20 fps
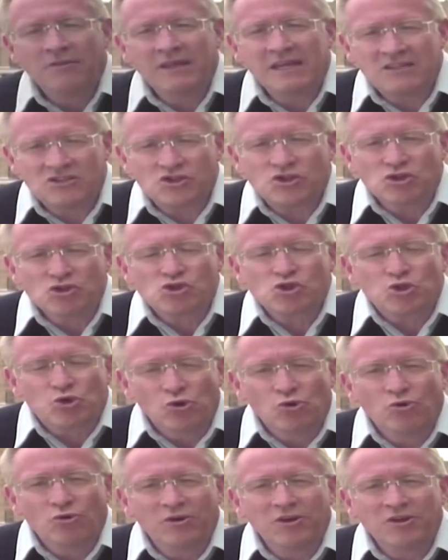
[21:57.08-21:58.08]
That's the
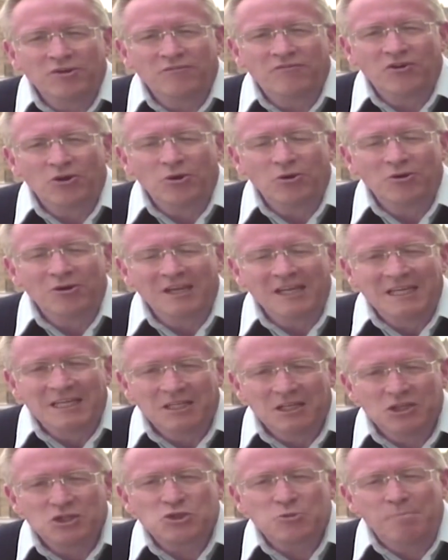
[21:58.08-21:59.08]
story of our
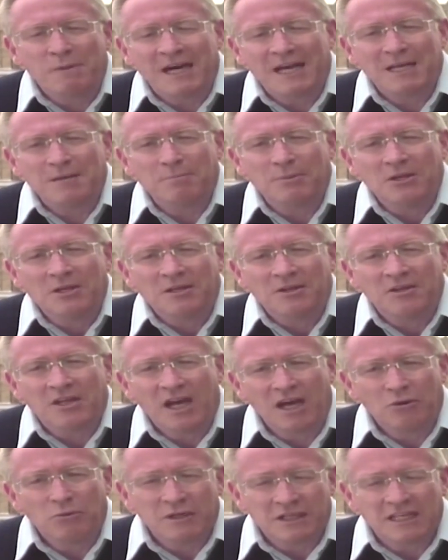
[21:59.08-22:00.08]
English Bible and
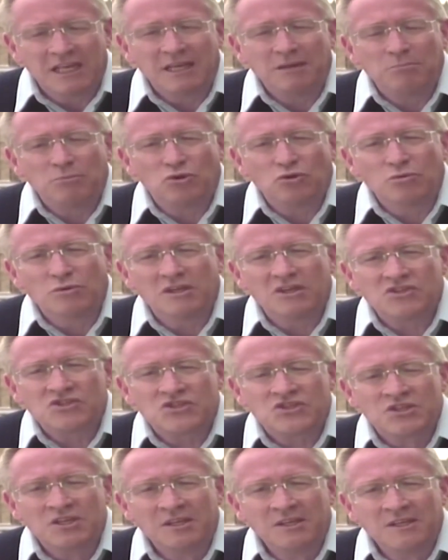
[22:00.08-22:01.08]
how it came to
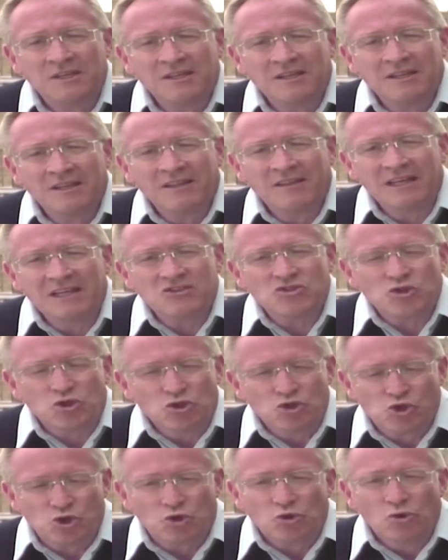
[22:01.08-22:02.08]
us. That's
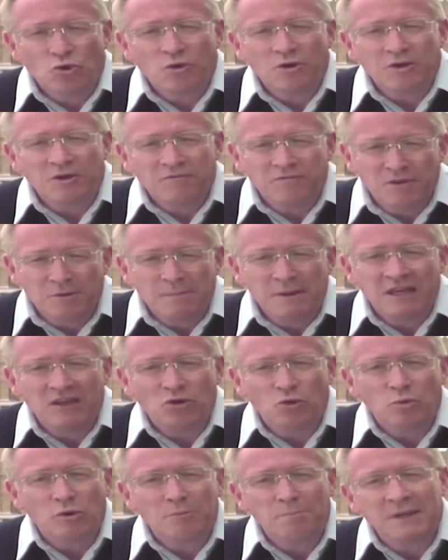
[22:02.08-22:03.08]
the story of the
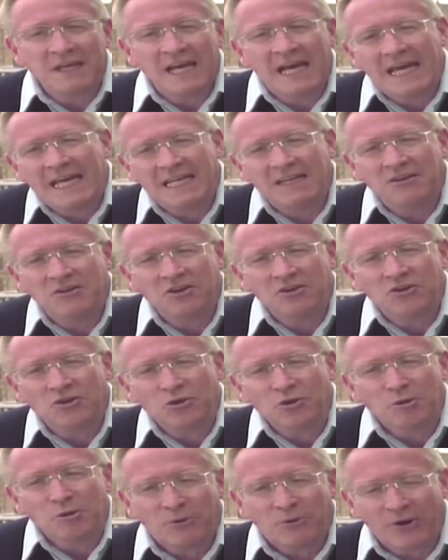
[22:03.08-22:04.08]
men who were behind it
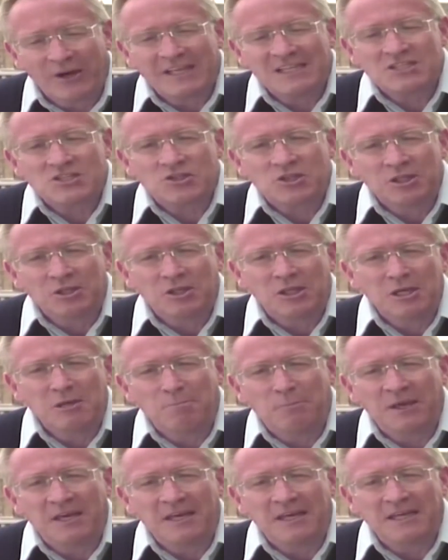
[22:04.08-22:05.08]
price that they
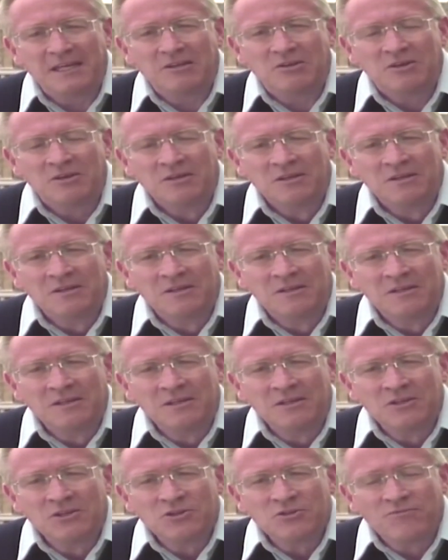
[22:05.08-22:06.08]
paid.
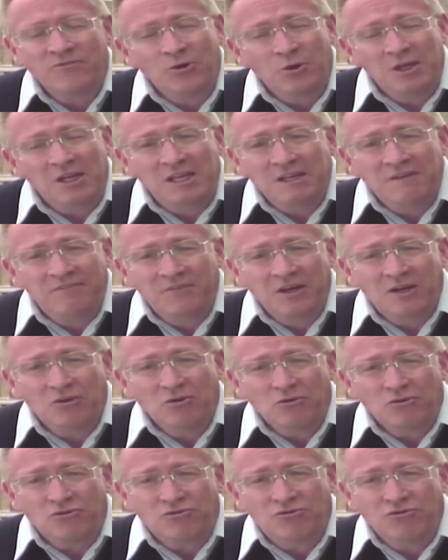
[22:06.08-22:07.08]
Very
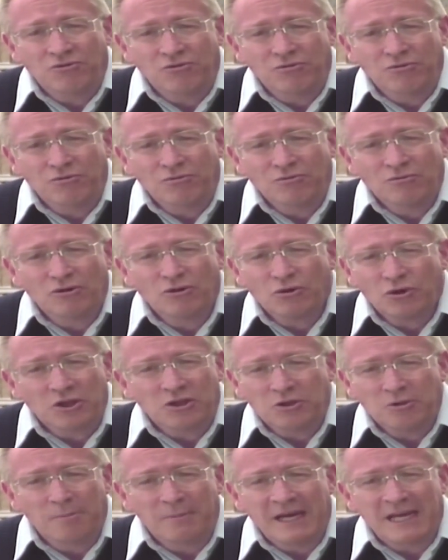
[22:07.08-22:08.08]
difficult to look
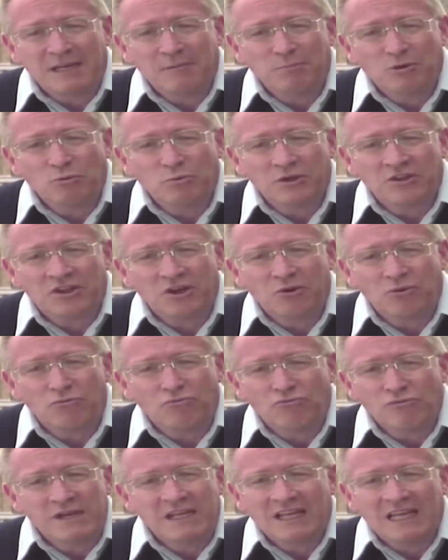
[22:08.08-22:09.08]
at the Bible without
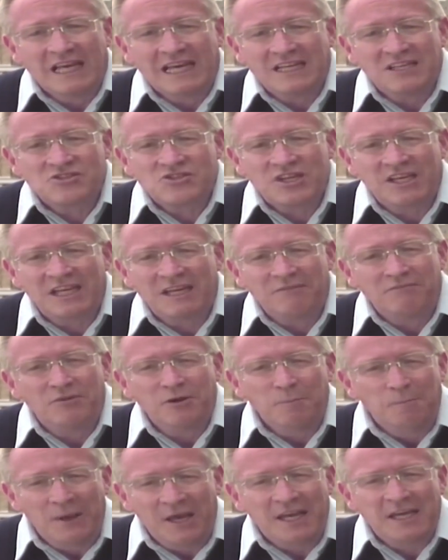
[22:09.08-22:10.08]
realizing
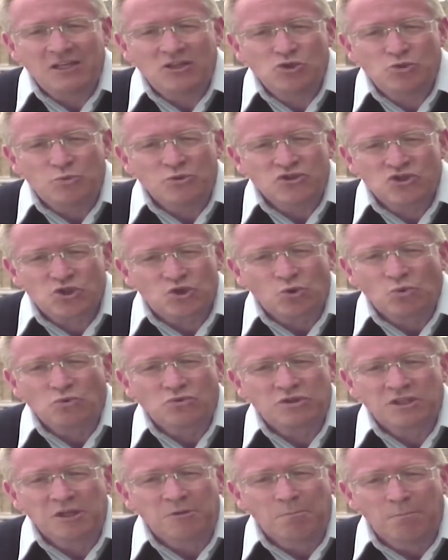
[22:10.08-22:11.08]
every page was
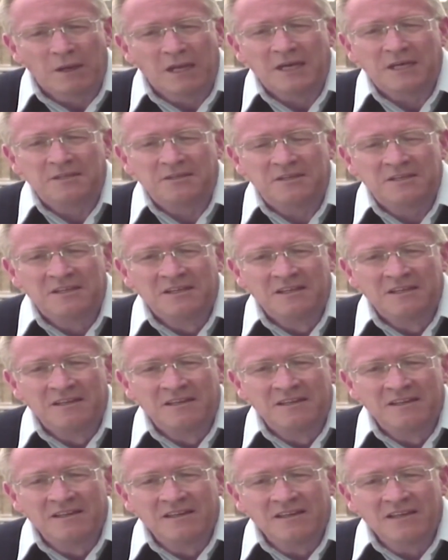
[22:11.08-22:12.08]
soaked in blood,
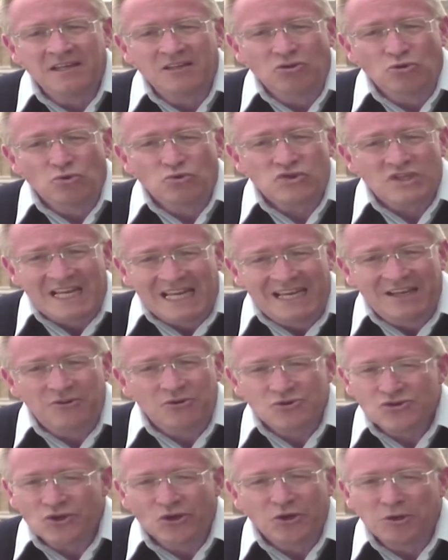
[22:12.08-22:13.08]
and those
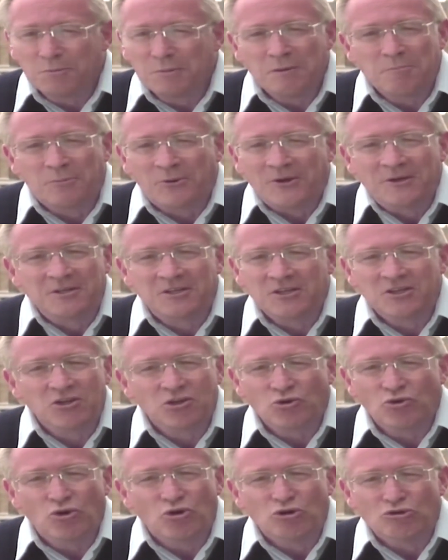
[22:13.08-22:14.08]
letters ought to be printed
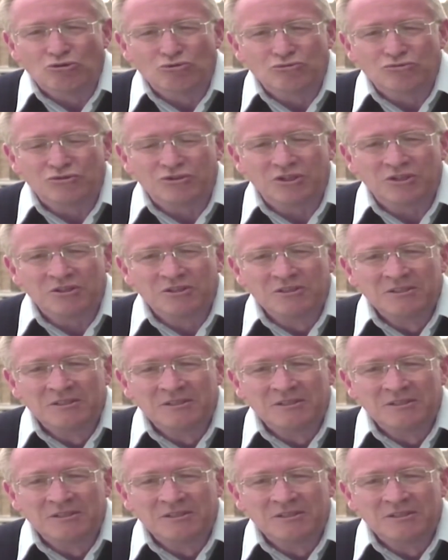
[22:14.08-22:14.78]
in gold.